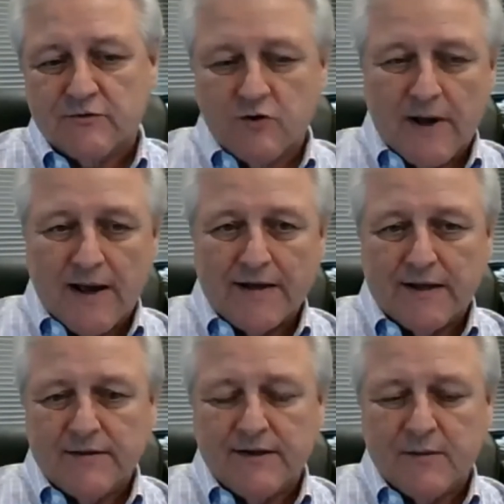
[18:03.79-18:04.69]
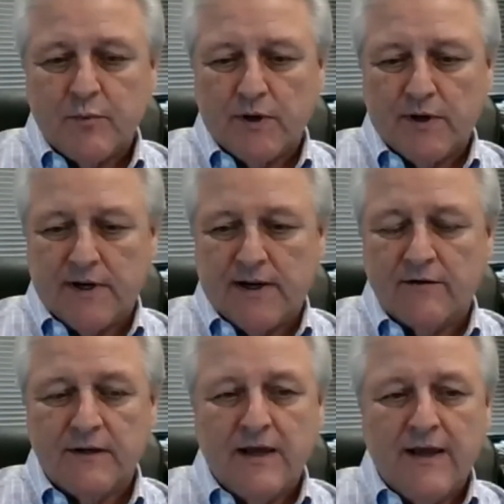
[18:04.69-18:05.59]
Romine had pointed
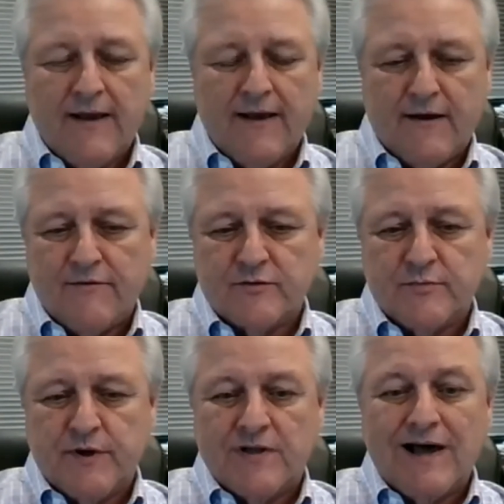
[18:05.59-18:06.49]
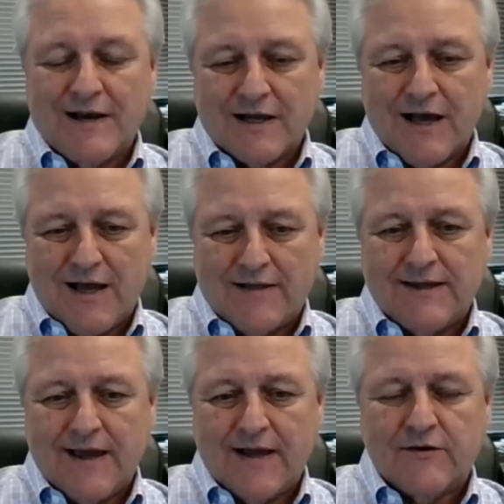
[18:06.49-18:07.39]
out, there's been a lot of
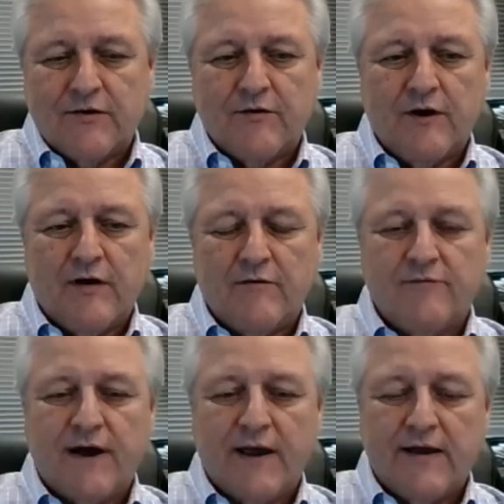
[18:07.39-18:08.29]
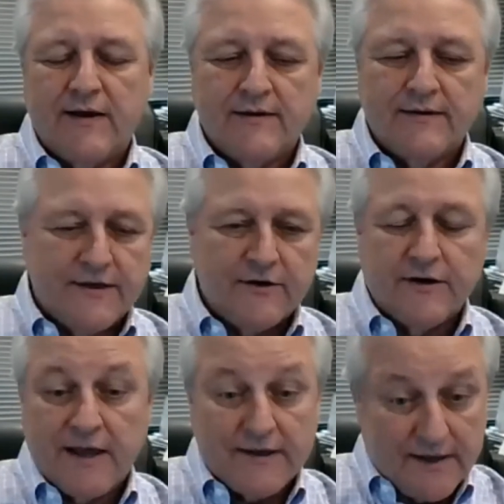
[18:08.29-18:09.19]
contact via
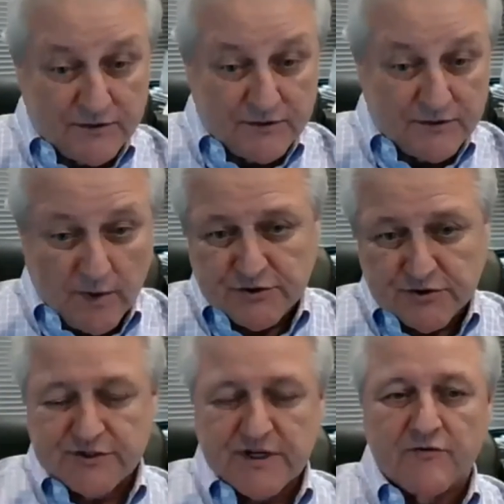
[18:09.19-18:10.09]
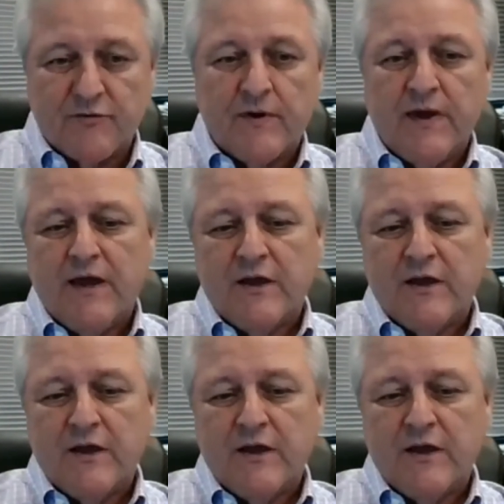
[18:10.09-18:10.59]
internet as well as yourself.